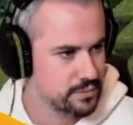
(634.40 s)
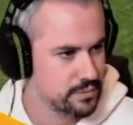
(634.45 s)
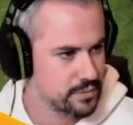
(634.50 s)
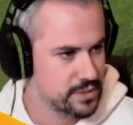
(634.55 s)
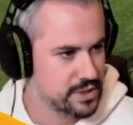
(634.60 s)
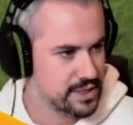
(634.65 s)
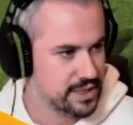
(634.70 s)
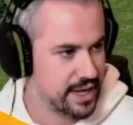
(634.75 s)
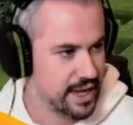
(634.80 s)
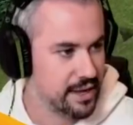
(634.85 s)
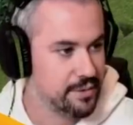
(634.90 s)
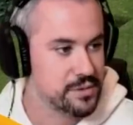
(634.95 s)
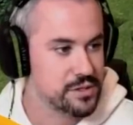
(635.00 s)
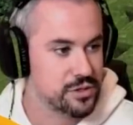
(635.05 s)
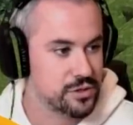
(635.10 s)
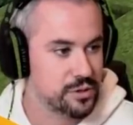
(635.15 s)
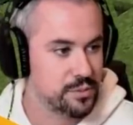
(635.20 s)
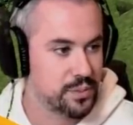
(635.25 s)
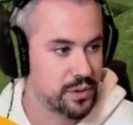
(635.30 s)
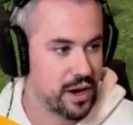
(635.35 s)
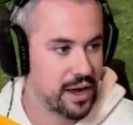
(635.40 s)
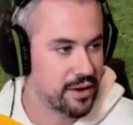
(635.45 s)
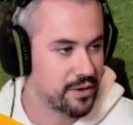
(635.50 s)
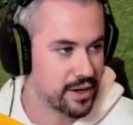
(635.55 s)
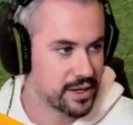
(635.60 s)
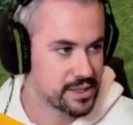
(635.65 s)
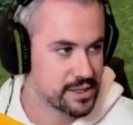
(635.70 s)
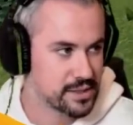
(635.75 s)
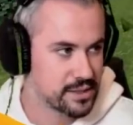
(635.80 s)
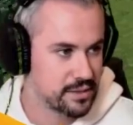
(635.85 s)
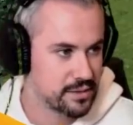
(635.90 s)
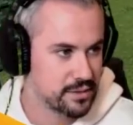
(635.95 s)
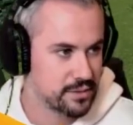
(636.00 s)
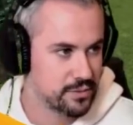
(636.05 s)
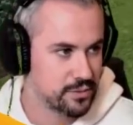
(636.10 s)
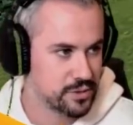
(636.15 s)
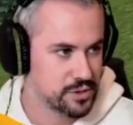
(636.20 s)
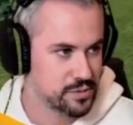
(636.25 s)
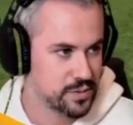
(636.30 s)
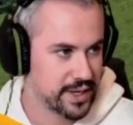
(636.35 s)
Today was good progress.
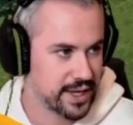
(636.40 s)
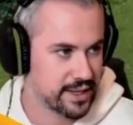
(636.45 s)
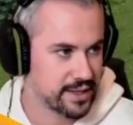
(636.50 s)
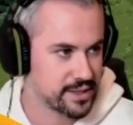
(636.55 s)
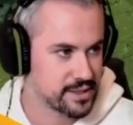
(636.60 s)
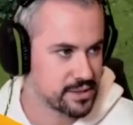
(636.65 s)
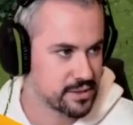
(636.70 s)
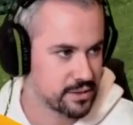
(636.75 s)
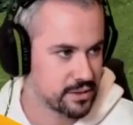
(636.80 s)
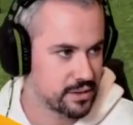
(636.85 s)
Once we get this done.